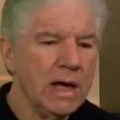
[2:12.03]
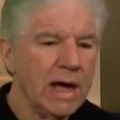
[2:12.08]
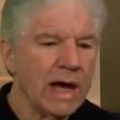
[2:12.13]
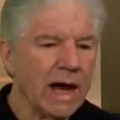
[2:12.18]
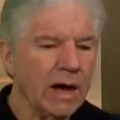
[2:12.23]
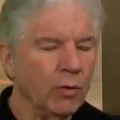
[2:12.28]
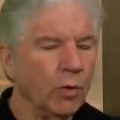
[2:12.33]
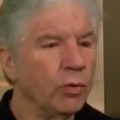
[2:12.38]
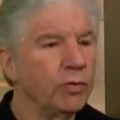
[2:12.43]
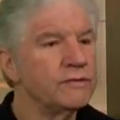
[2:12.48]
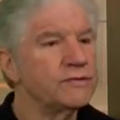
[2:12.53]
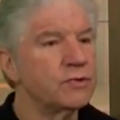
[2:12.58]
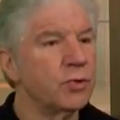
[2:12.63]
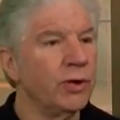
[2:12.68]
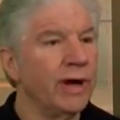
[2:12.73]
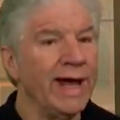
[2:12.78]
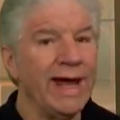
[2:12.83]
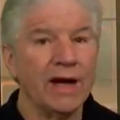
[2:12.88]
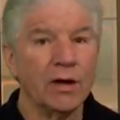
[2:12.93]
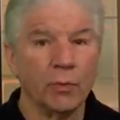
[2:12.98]
I wrote a
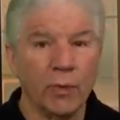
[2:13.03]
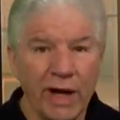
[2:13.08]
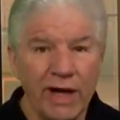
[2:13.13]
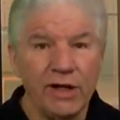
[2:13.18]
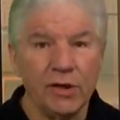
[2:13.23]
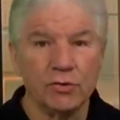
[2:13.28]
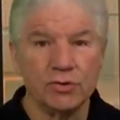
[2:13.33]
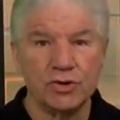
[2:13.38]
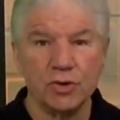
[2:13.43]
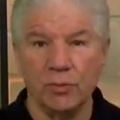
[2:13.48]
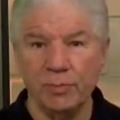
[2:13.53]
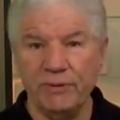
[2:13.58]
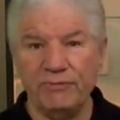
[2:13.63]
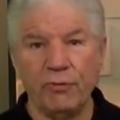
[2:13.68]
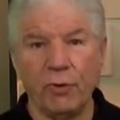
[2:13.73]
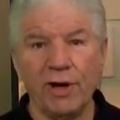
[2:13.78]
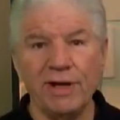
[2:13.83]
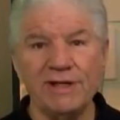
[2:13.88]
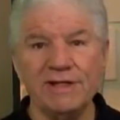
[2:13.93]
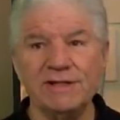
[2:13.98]
story. I had a radio show
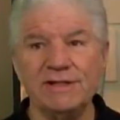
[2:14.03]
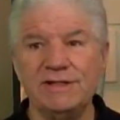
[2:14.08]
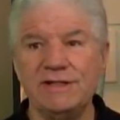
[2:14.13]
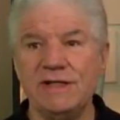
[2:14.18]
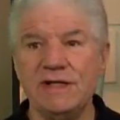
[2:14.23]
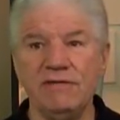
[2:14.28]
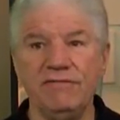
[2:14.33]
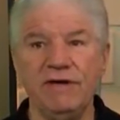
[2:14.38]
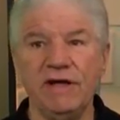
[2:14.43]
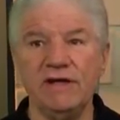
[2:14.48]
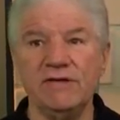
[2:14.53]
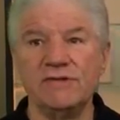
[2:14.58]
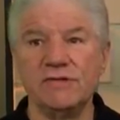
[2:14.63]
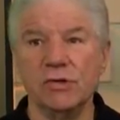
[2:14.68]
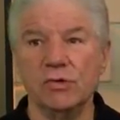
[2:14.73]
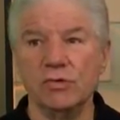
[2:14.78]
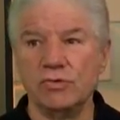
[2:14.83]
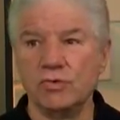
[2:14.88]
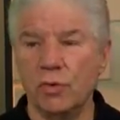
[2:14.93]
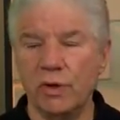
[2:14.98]
before I did T V,
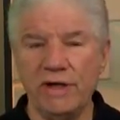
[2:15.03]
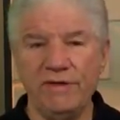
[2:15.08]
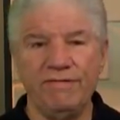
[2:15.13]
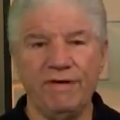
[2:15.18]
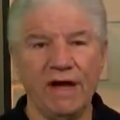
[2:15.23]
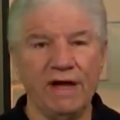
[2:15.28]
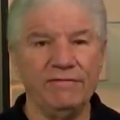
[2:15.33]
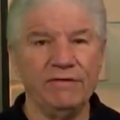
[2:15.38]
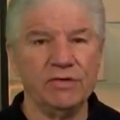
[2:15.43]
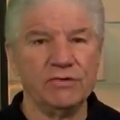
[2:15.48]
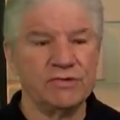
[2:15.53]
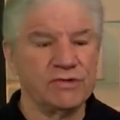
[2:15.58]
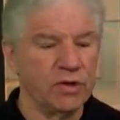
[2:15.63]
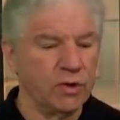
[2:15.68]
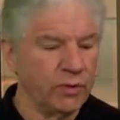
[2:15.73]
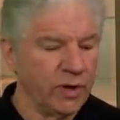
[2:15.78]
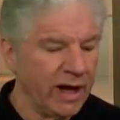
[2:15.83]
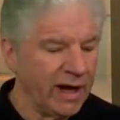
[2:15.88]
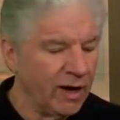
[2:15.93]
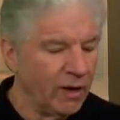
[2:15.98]
so twenty-five years
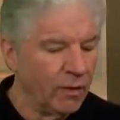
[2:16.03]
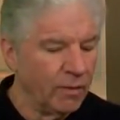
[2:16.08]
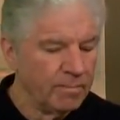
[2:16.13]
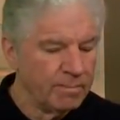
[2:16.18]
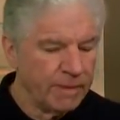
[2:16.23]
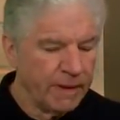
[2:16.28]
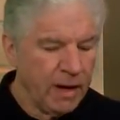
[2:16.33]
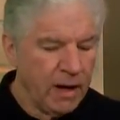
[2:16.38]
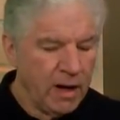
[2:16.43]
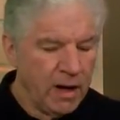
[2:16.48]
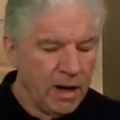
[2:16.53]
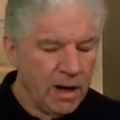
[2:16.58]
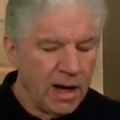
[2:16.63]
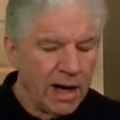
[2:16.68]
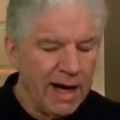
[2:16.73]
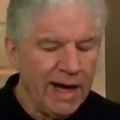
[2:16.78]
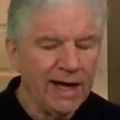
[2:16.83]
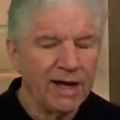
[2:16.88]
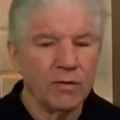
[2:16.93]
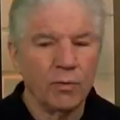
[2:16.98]
ago now,
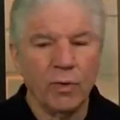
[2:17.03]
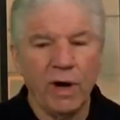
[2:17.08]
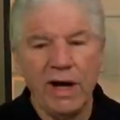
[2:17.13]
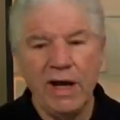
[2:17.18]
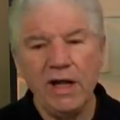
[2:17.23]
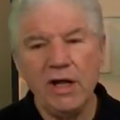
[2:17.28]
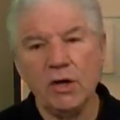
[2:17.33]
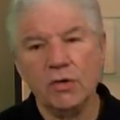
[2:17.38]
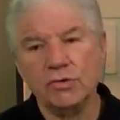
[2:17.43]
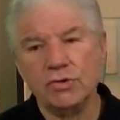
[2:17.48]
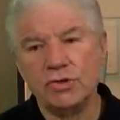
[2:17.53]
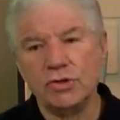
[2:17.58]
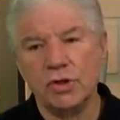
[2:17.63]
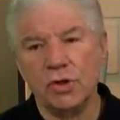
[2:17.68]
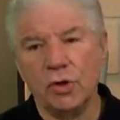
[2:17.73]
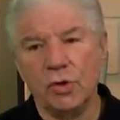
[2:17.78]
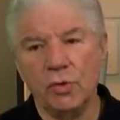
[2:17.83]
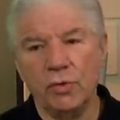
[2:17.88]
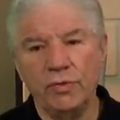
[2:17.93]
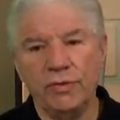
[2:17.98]
I had a radio
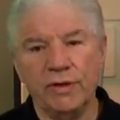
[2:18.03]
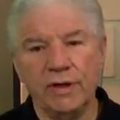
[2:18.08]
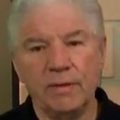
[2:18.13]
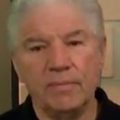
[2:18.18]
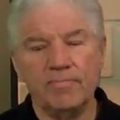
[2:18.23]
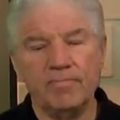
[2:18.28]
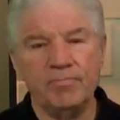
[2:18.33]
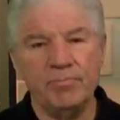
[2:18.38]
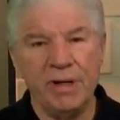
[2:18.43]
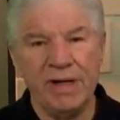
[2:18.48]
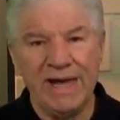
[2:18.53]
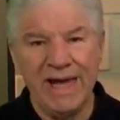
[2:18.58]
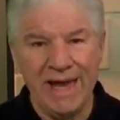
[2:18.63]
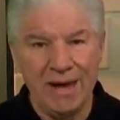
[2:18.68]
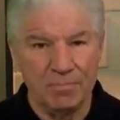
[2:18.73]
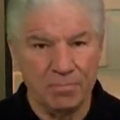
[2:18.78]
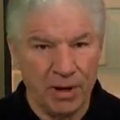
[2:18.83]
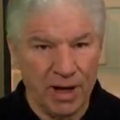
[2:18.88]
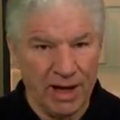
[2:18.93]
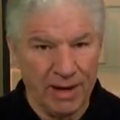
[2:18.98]
show that
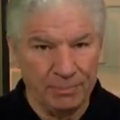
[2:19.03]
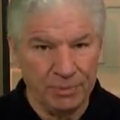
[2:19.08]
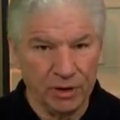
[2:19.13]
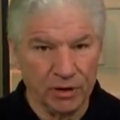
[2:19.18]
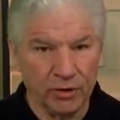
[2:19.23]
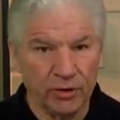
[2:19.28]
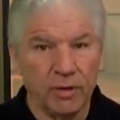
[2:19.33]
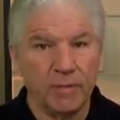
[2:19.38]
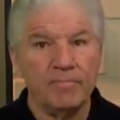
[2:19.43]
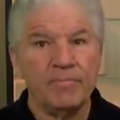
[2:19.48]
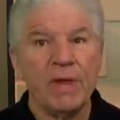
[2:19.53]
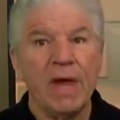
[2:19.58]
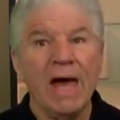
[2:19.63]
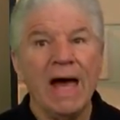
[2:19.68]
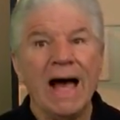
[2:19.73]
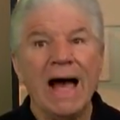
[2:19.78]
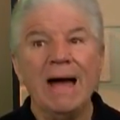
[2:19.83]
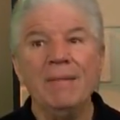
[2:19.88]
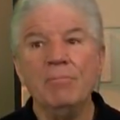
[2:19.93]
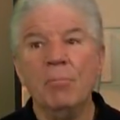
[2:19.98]
became popular.
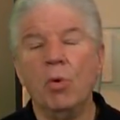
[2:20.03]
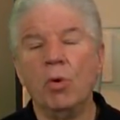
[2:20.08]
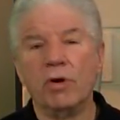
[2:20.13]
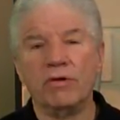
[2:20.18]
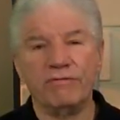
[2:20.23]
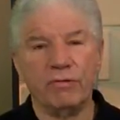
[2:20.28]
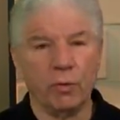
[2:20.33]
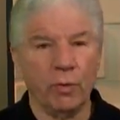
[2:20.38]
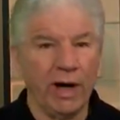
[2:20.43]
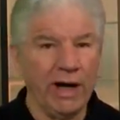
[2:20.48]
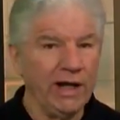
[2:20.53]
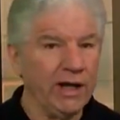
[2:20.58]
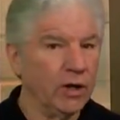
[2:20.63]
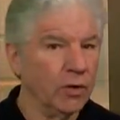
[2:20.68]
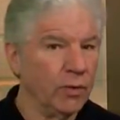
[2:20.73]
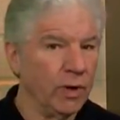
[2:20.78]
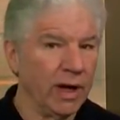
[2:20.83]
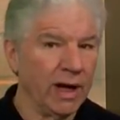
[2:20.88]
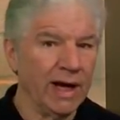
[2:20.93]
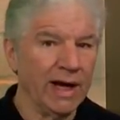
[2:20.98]
I'm more of a radio
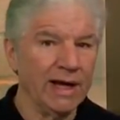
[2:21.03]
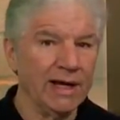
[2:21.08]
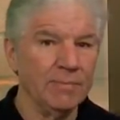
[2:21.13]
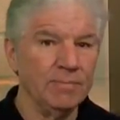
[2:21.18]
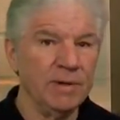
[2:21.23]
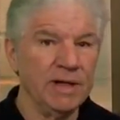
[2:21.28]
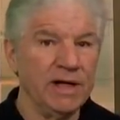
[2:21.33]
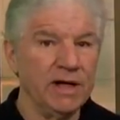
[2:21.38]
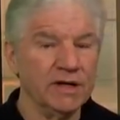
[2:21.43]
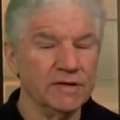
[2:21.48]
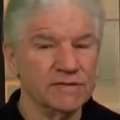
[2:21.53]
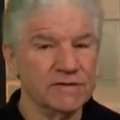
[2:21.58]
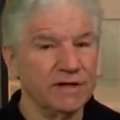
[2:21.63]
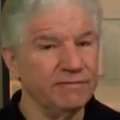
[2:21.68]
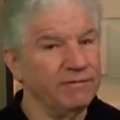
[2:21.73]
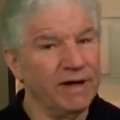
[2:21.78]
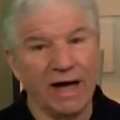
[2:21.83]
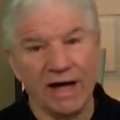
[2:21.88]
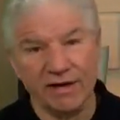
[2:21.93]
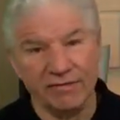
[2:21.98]
guy because
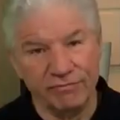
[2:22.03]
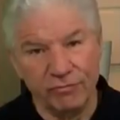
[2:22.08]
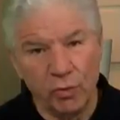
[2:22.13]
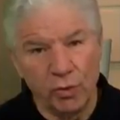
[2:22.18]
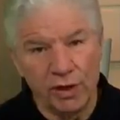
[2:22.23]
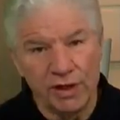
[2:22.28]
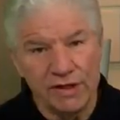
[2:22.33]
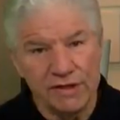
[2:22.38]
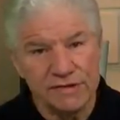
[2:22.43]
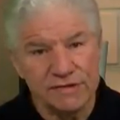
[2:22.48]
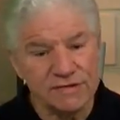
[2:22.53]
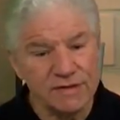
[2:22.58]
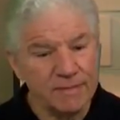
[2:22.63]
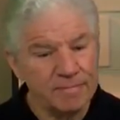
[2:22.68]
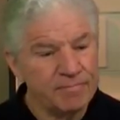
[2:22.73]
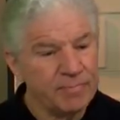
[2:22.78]
I've got a voice.